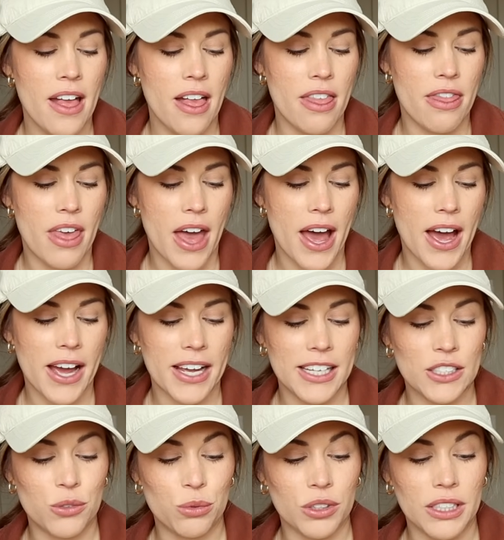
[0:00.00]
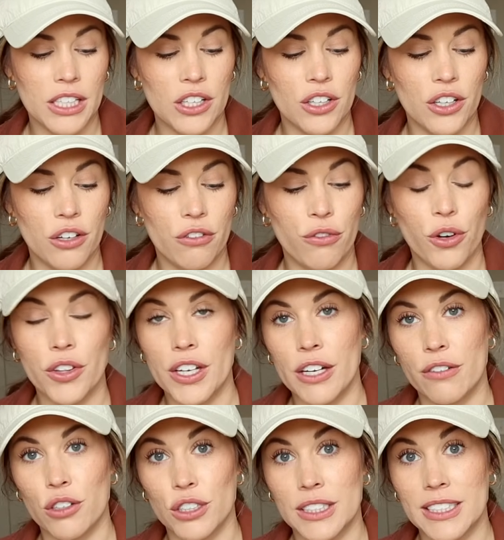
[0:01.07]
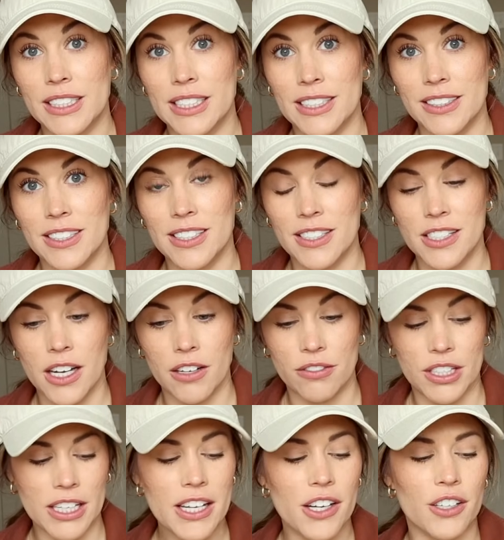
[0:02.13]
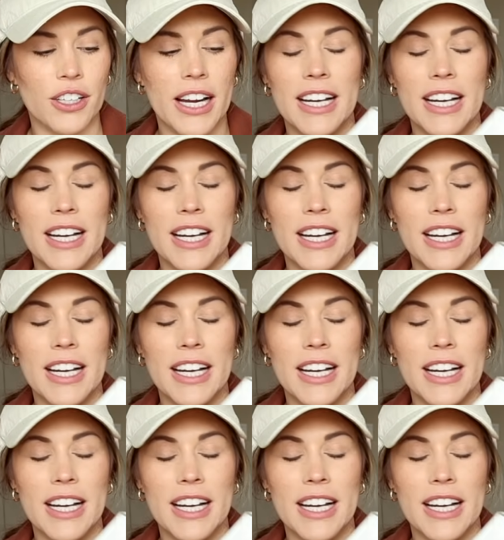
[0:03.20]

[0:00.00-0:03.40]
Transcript: that is really good for the different seasons of the year.